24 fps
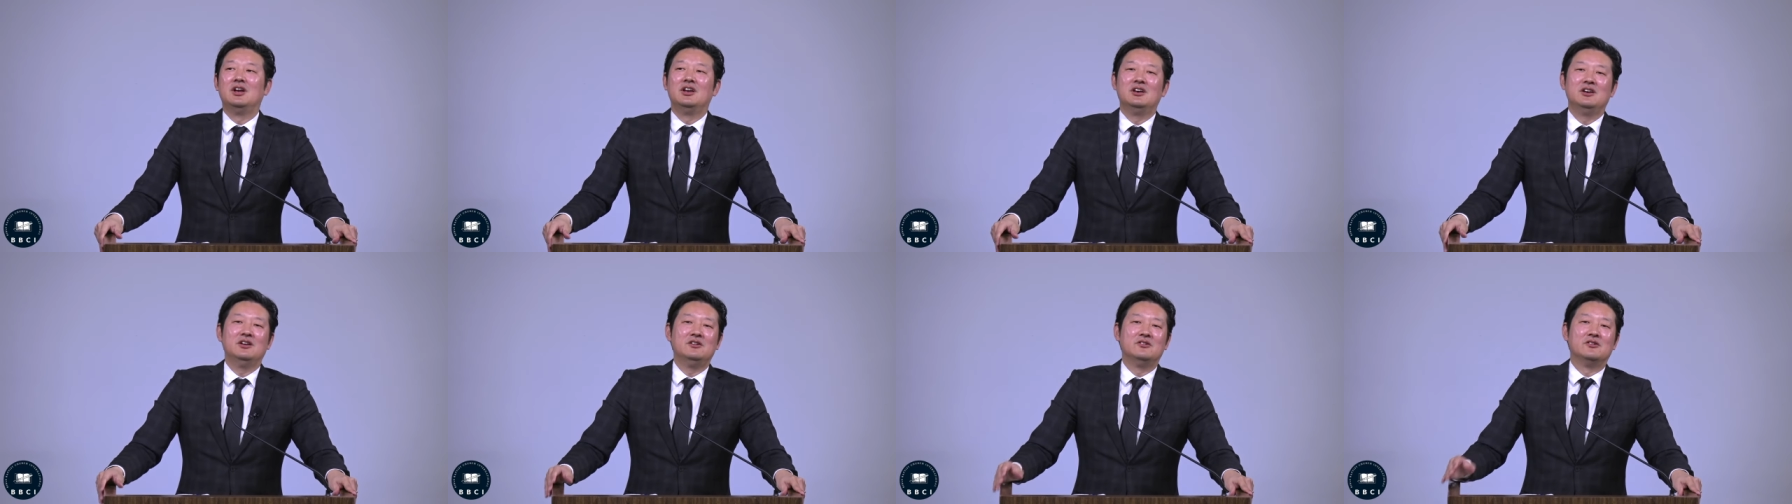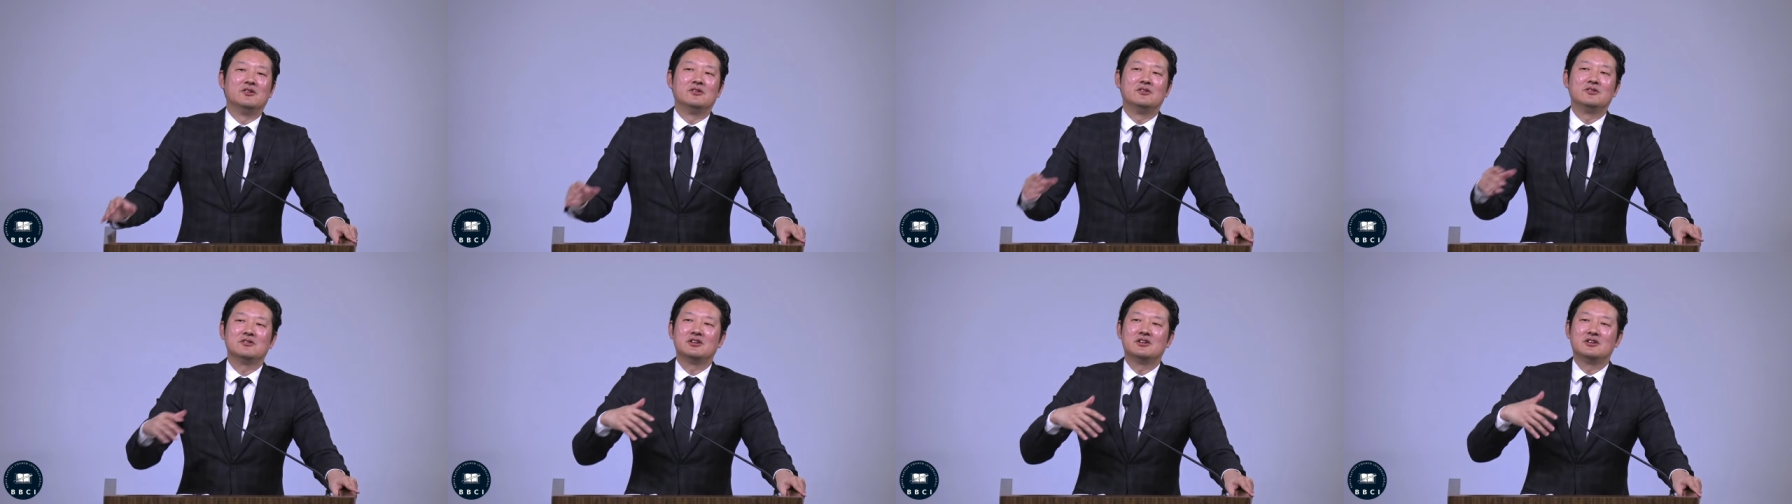you
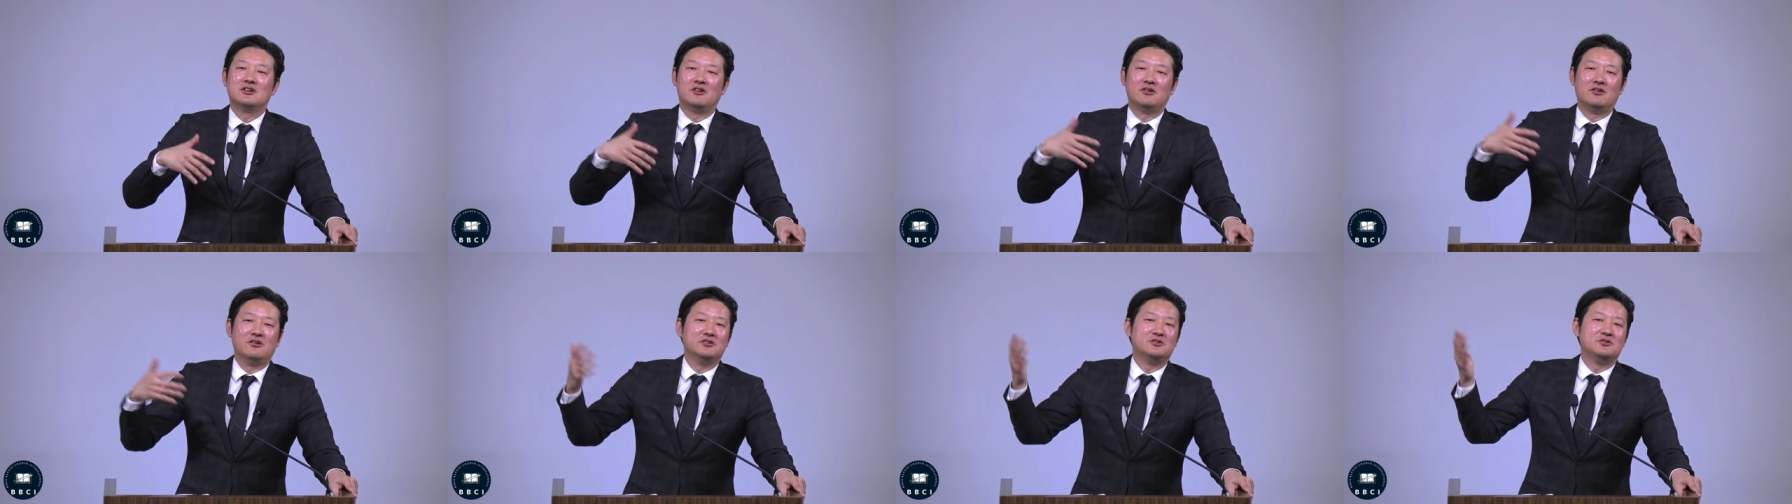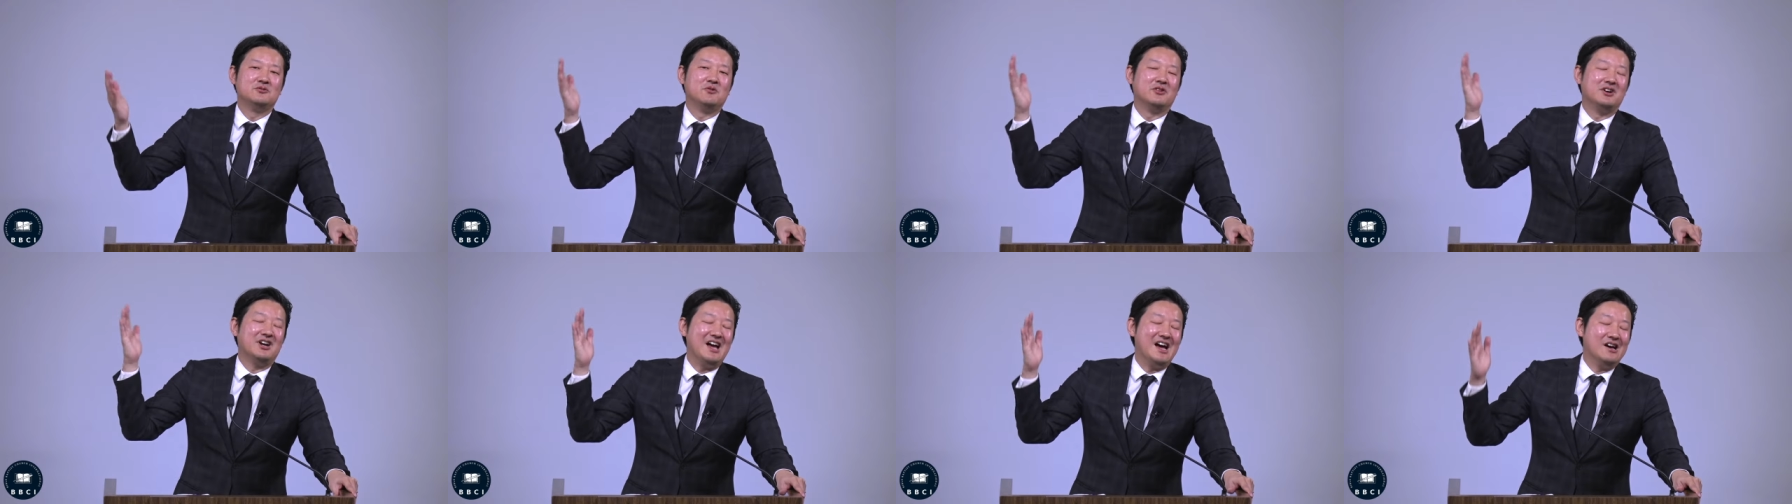know, curse
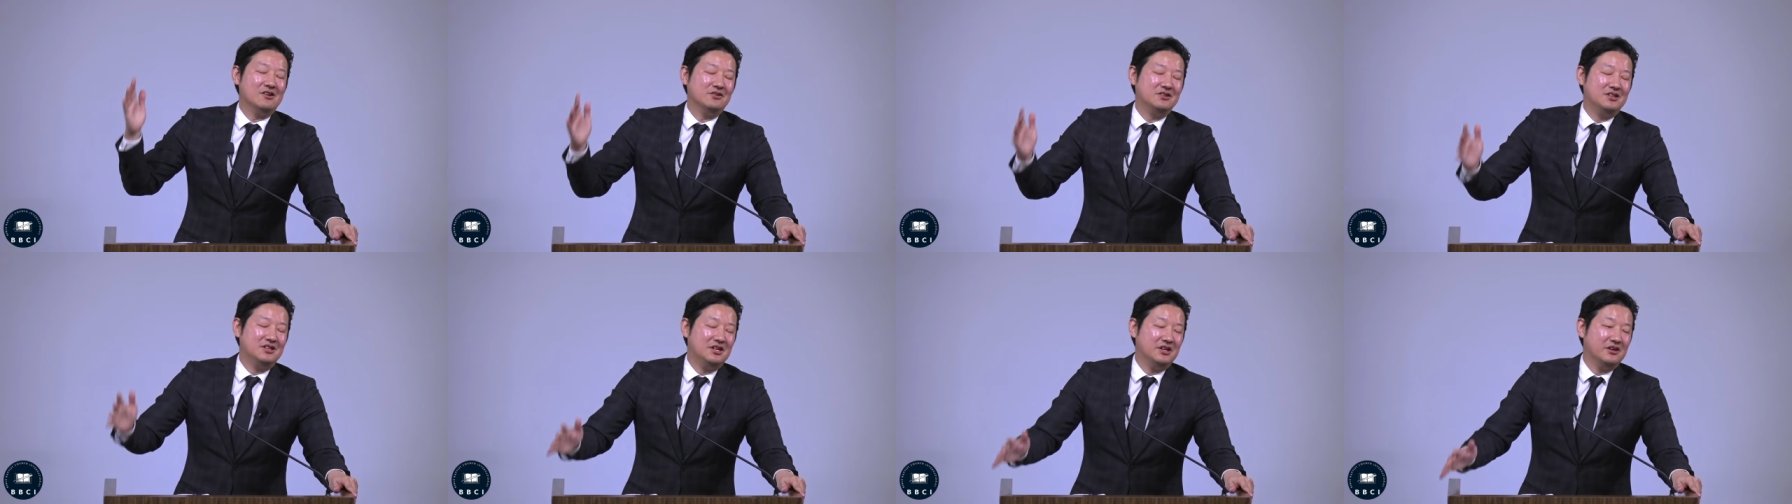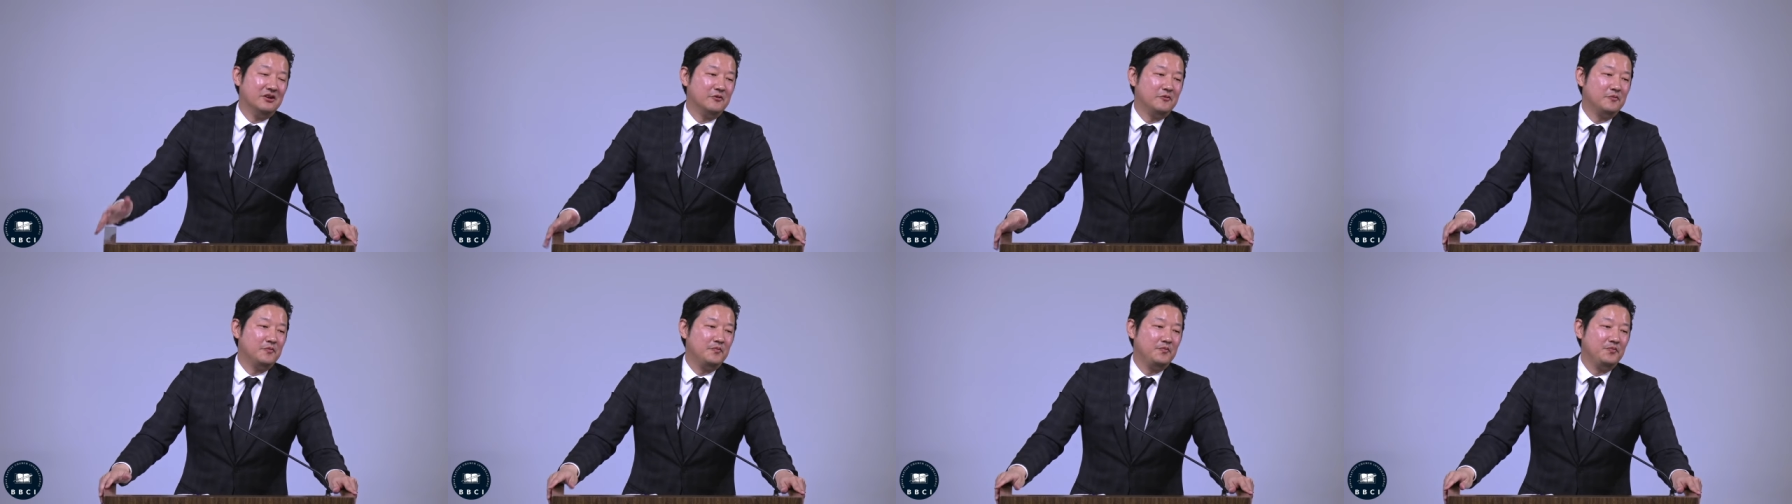word out
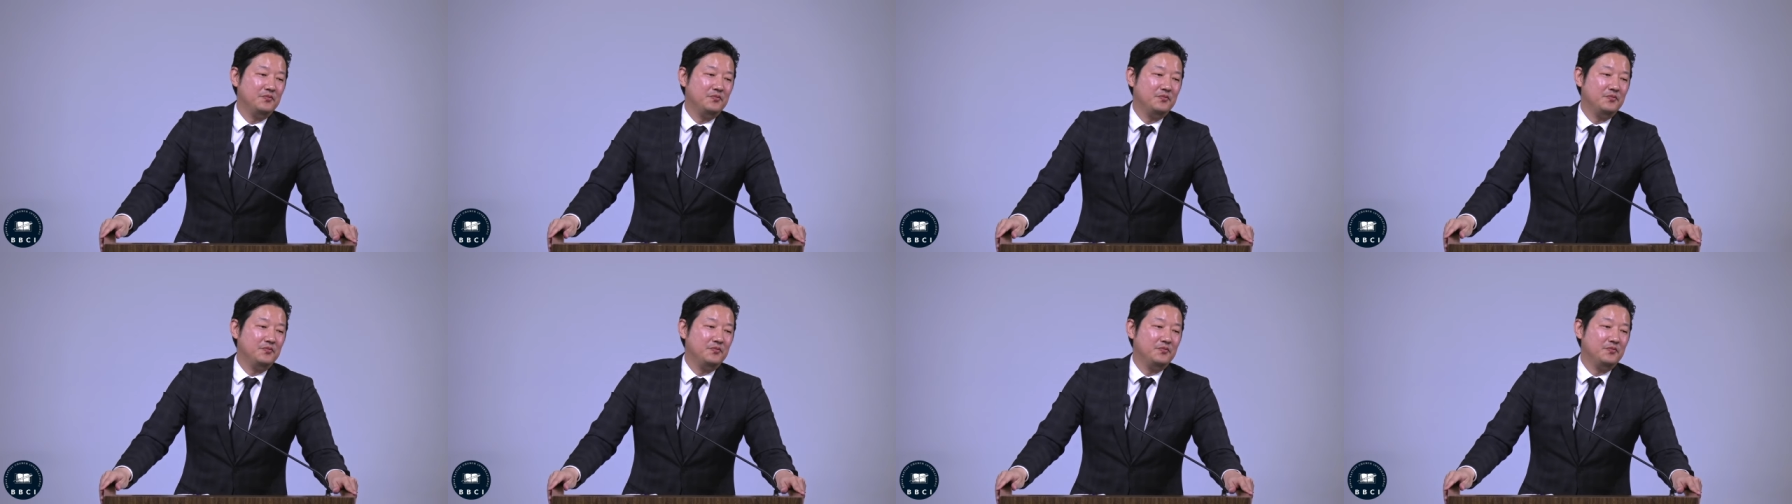there